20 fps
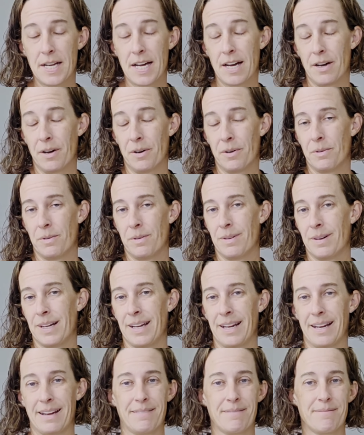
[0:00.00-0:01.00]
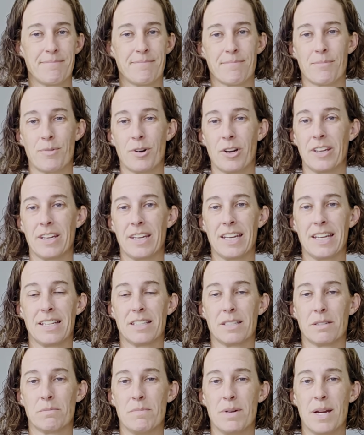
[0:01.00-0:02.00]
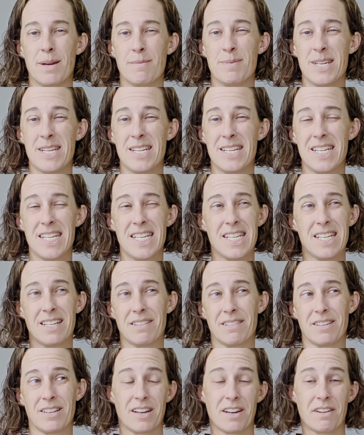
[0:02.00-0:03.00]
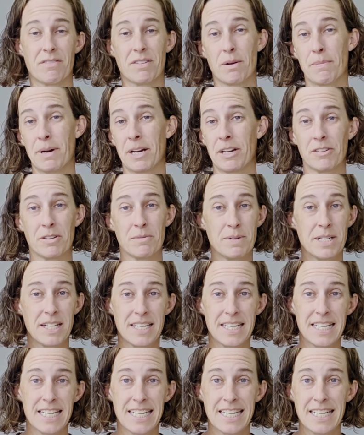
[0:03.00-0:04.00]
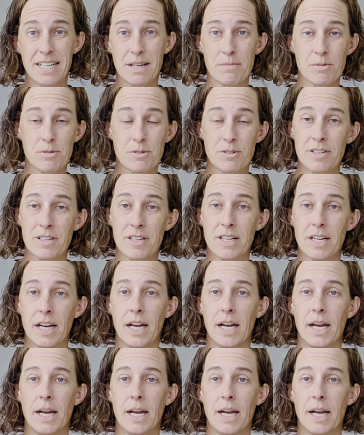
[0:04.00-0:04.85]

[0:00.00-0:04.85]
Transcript: Now, really, it's maybe not even a pound of meat a day anymore.